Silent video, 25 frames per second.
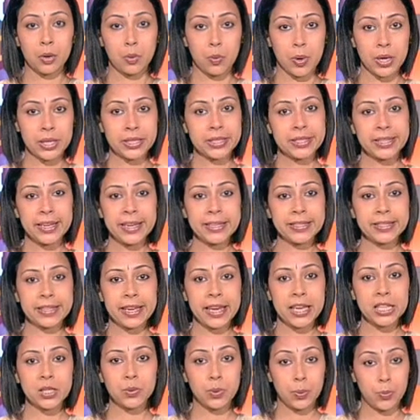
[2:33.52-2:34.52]
Wednesday's
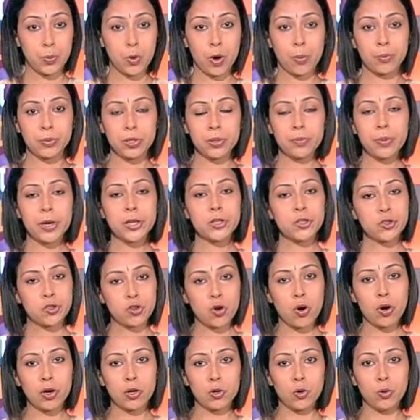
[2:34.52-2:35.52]
gains were prompted by
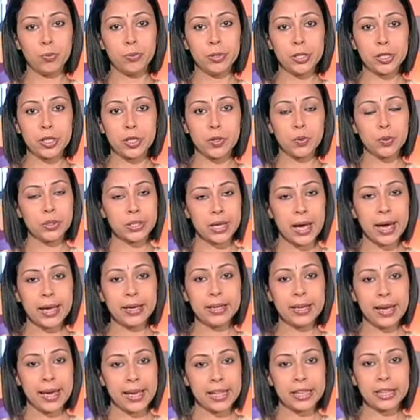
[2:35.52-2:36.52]
strong global cues
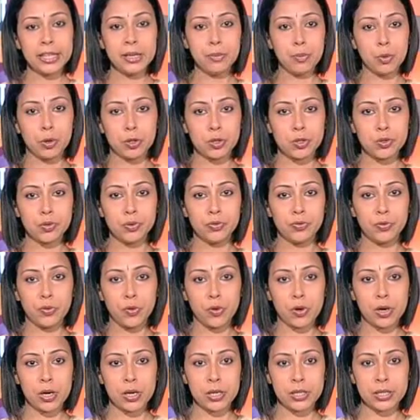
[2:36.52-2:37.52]
and a healthy monsoon
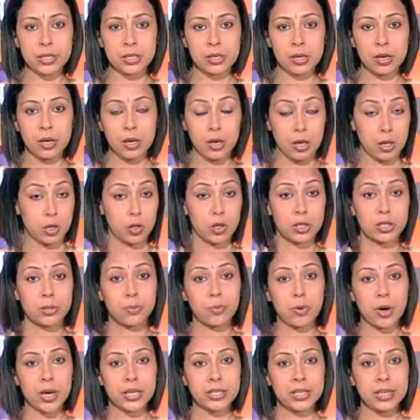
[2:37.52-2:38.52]
forecast. Not
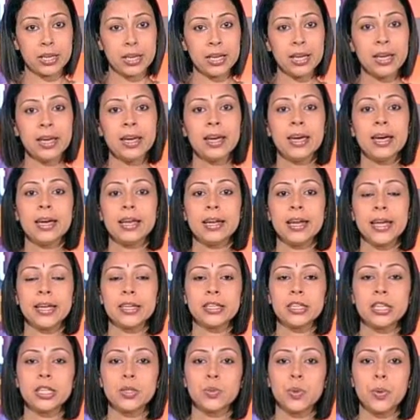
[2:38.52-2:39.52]
surprisingly,
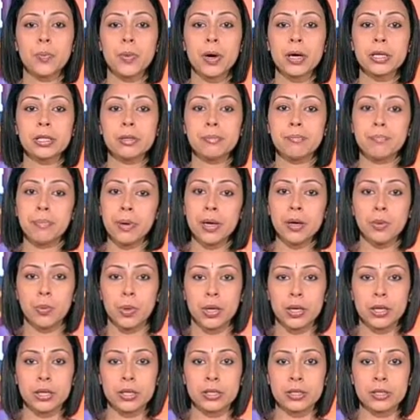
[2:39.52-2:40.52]
lenders were among the big
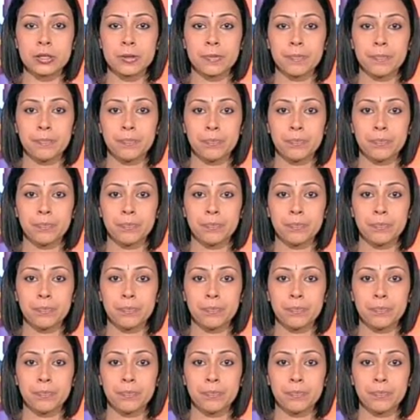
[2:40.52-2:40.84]
winners.